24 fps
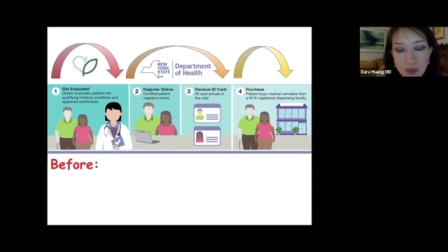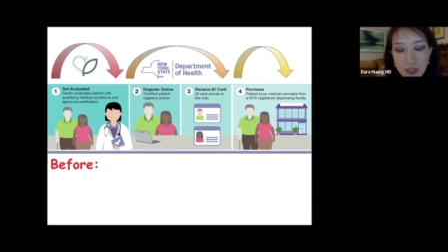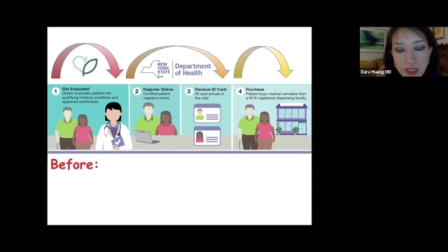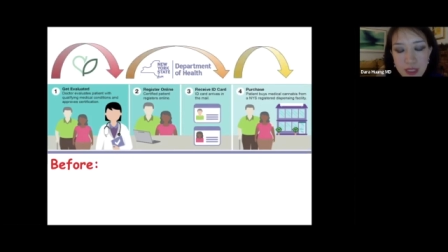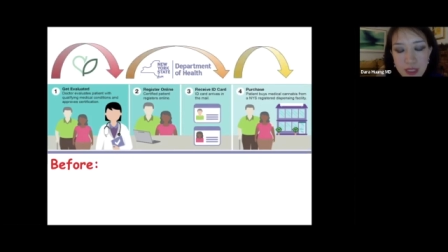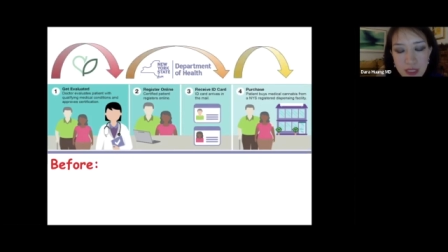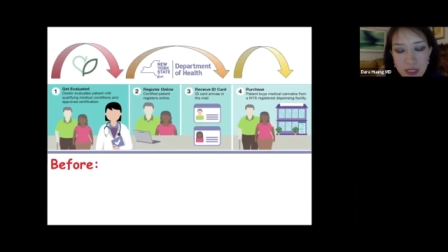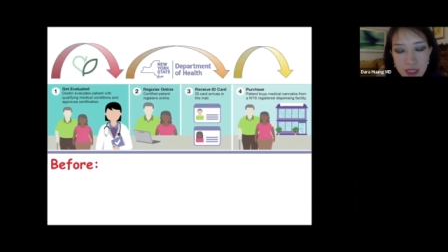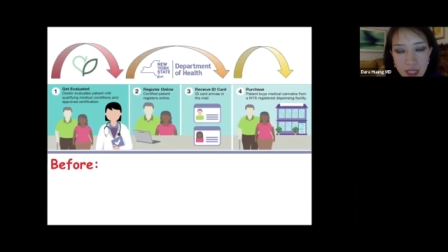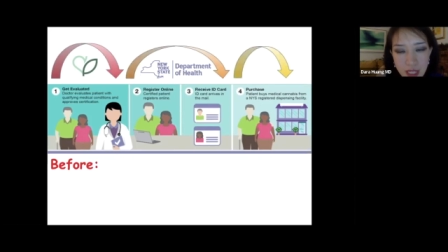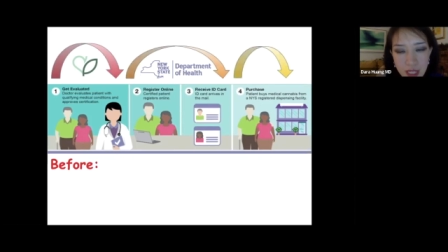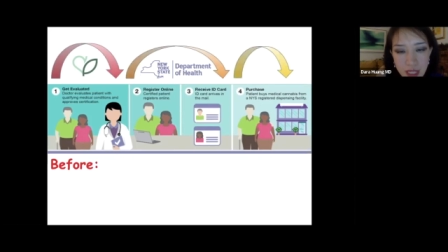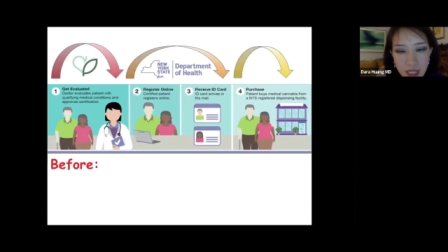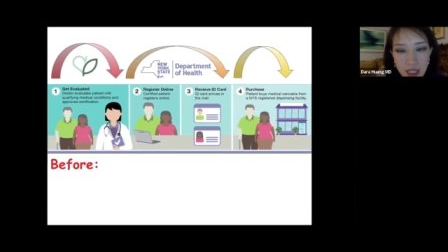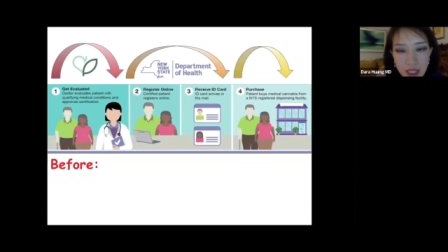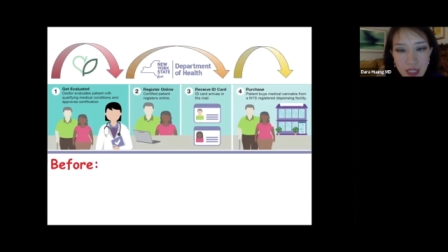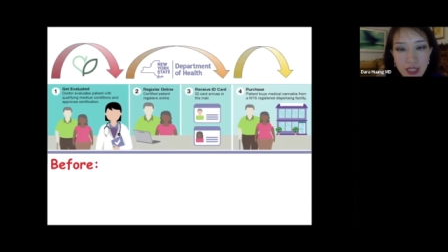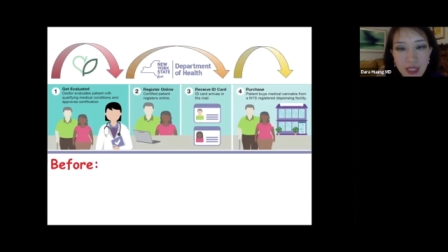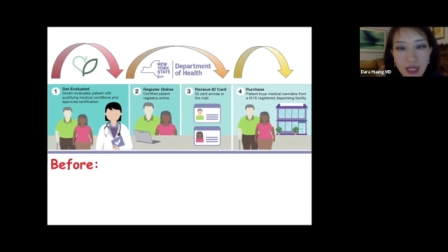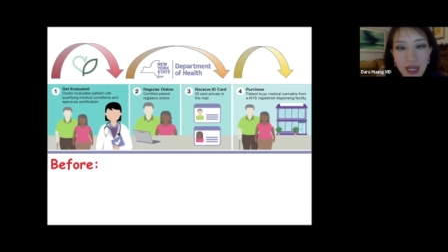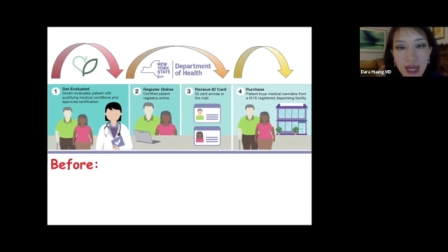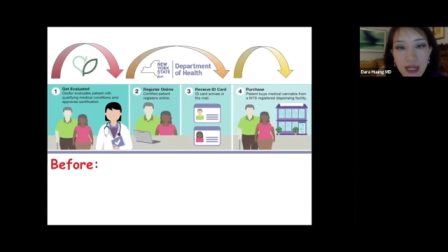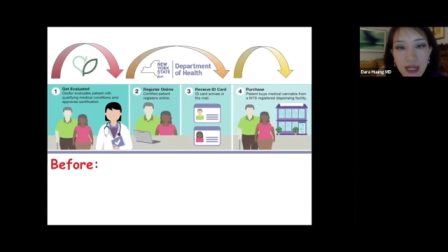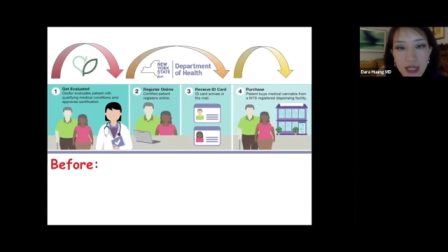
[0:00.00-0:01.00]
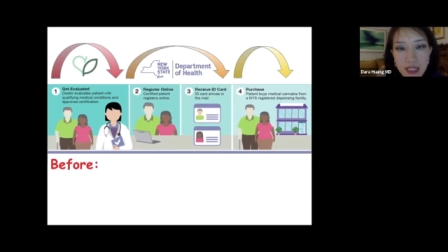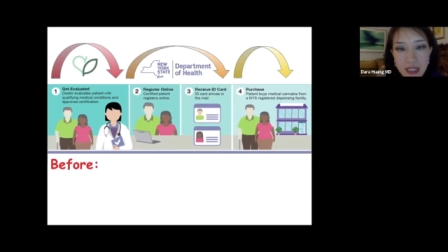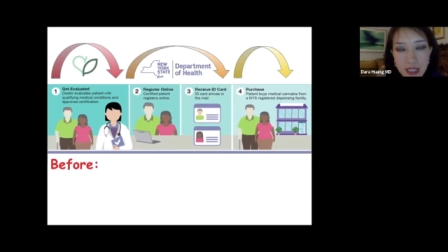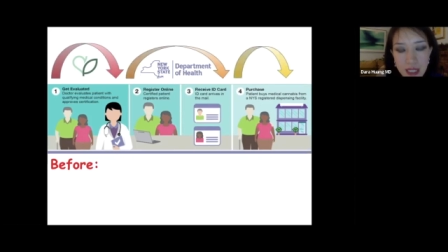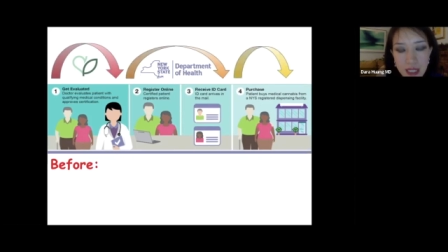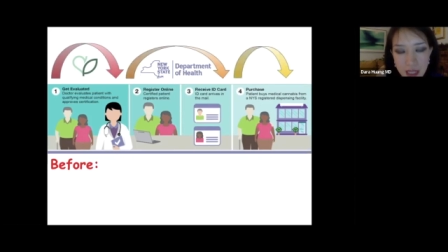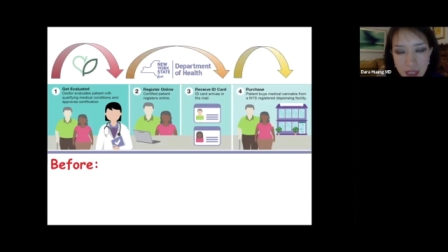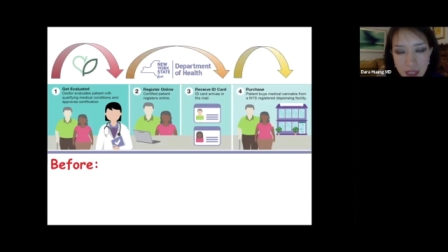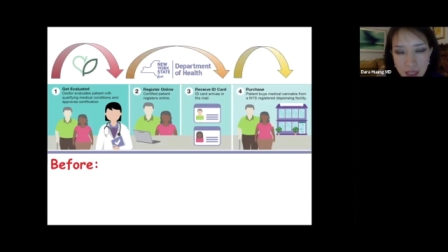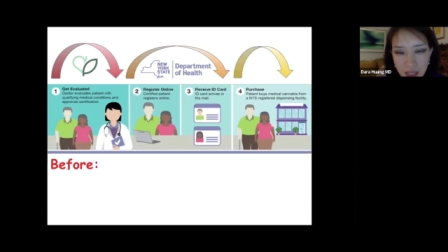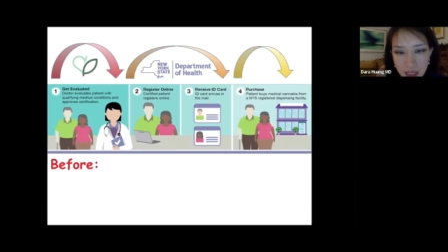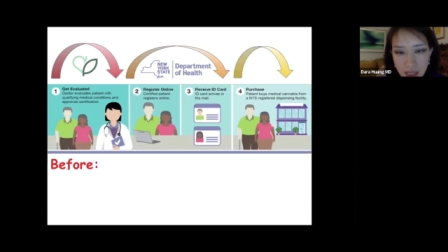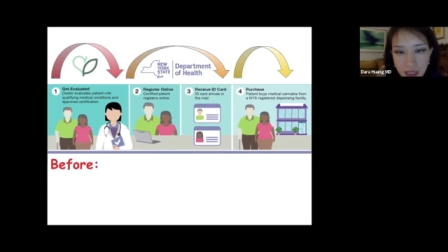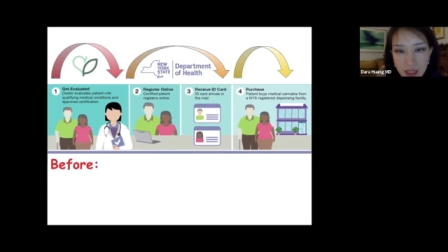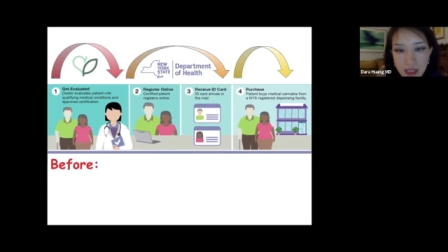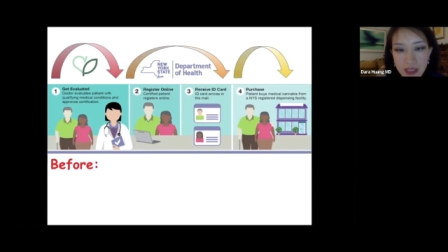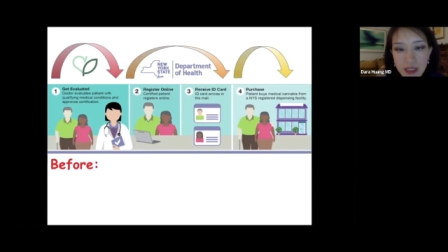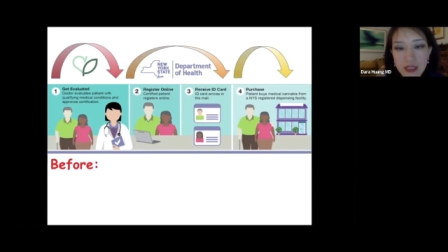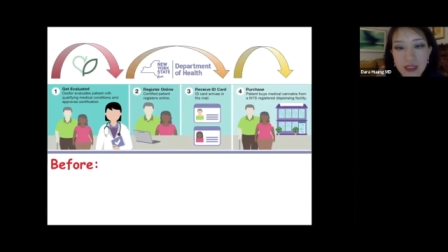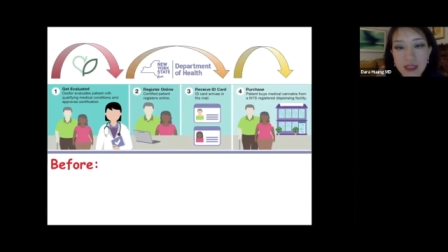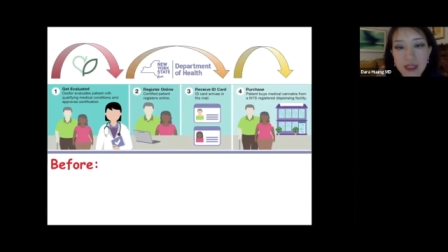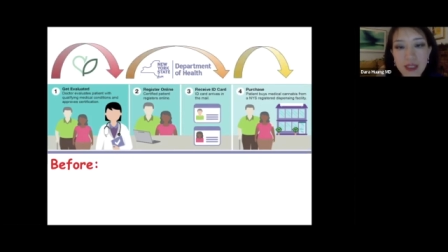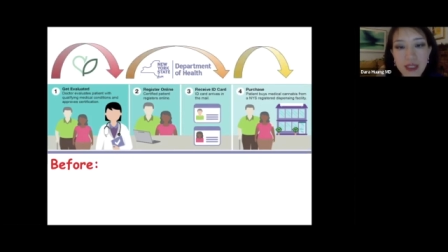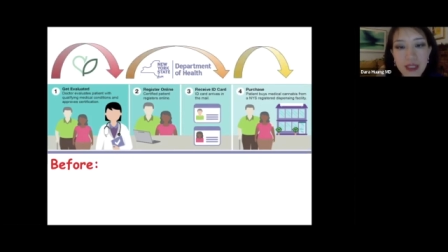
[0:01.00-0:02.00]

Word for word: what to take, how to take it,